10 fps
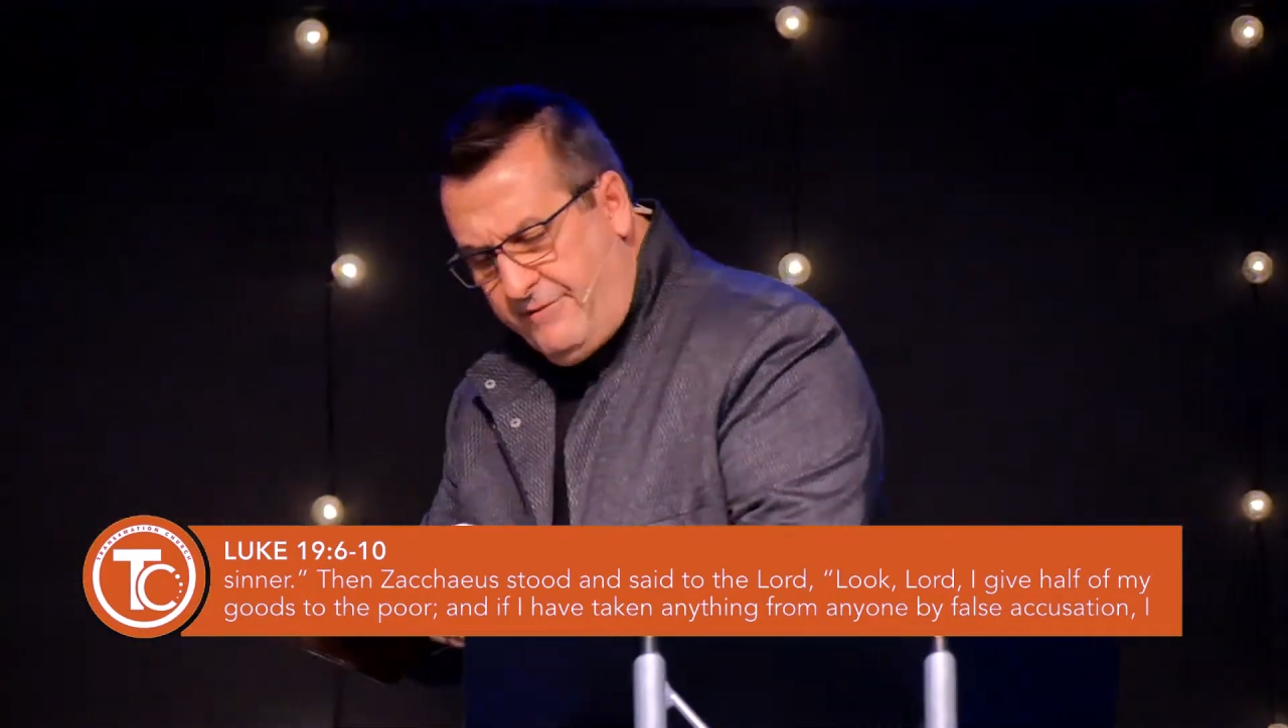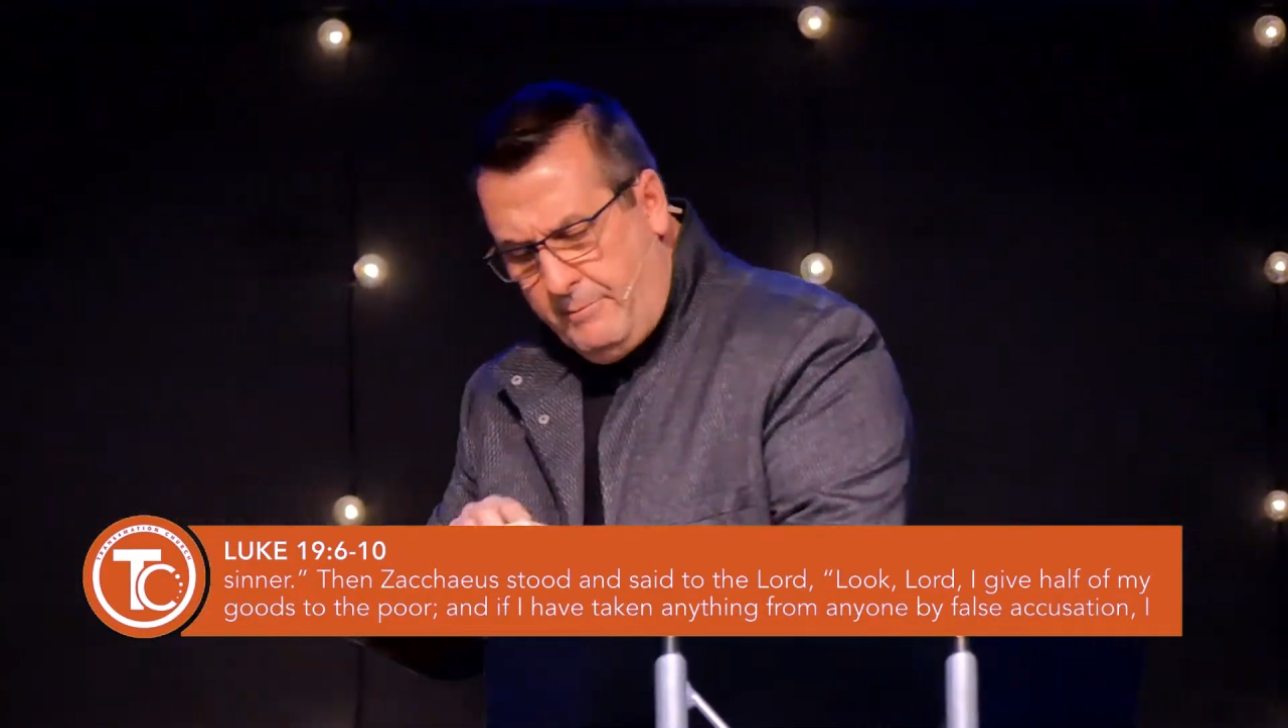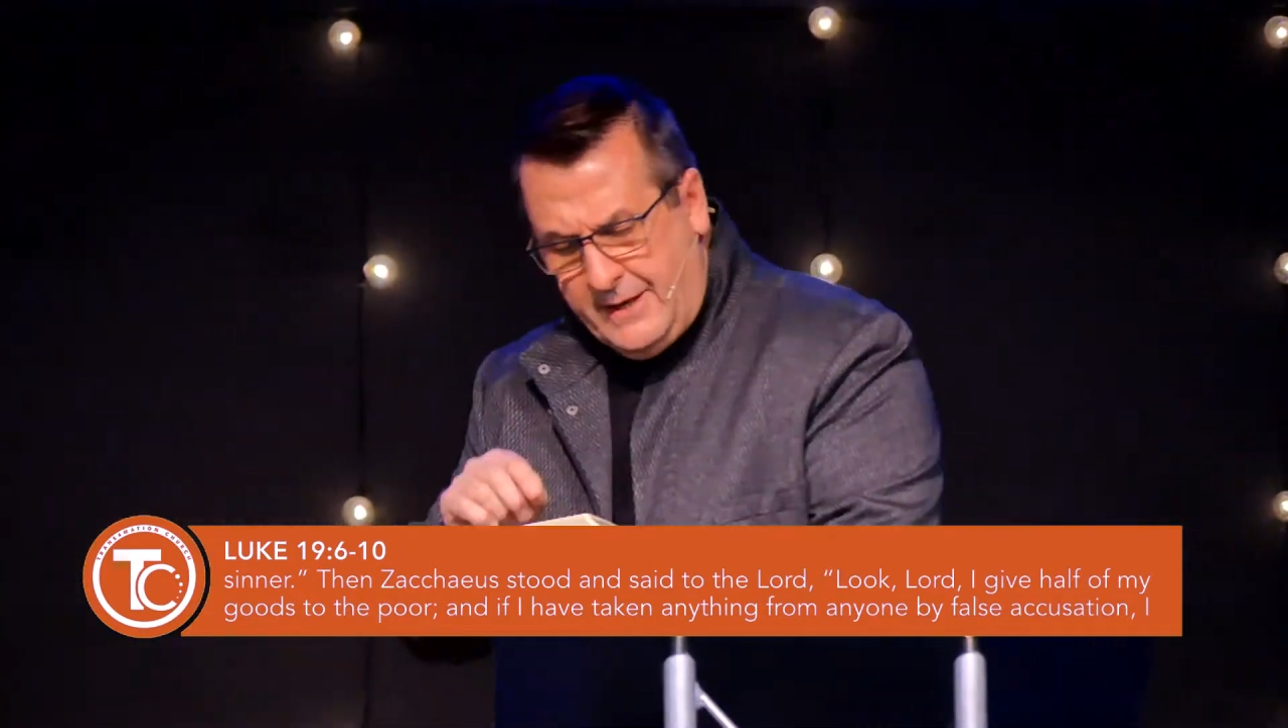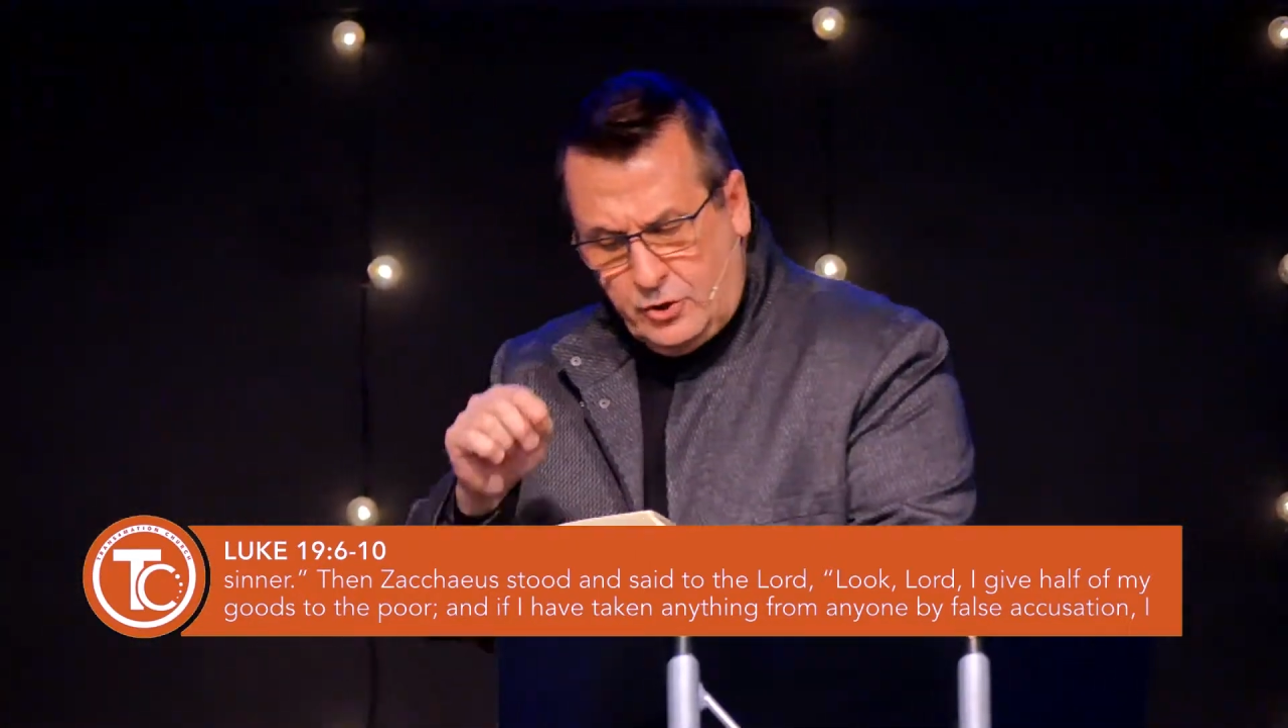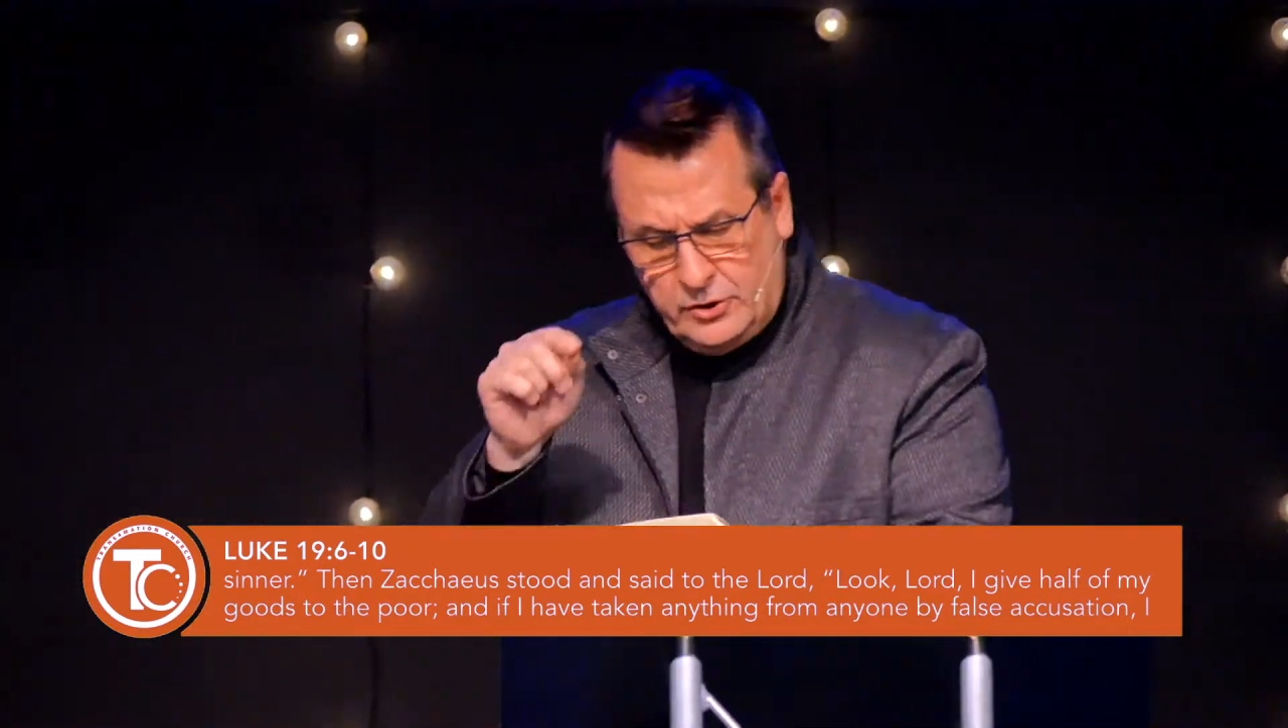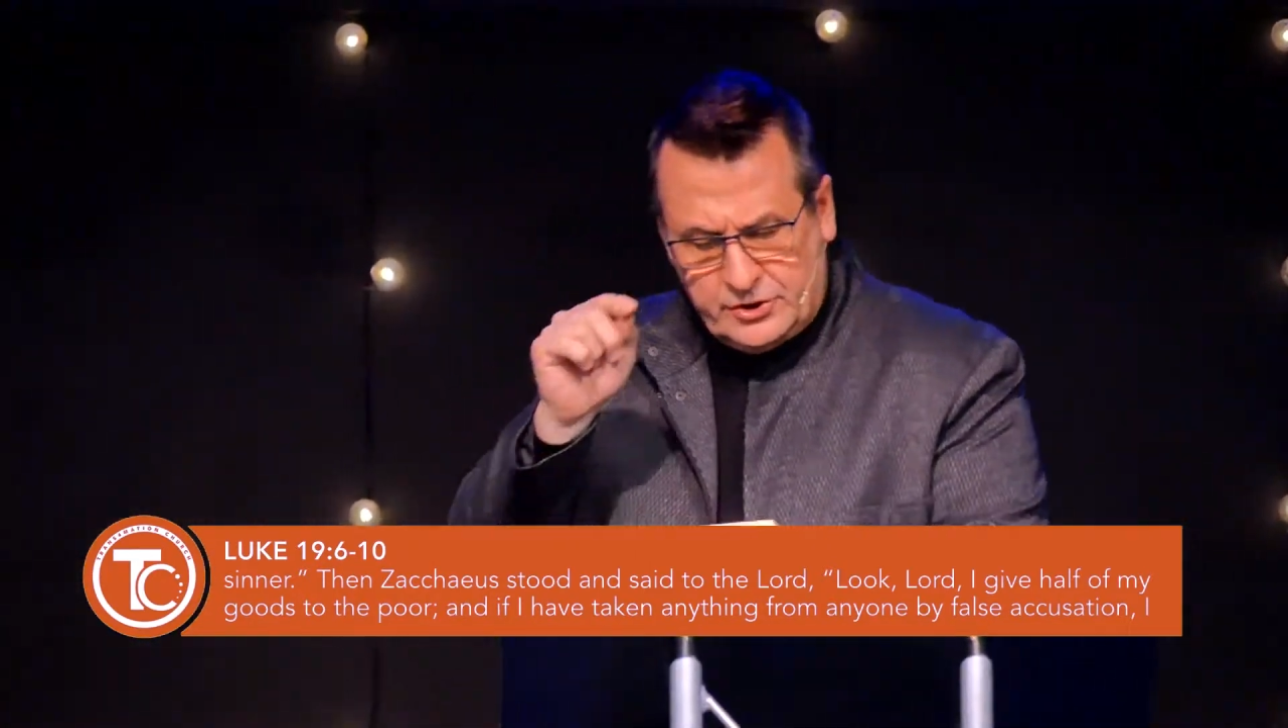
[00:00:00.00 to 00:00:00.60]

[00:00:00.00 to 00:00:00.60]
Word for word: of my goods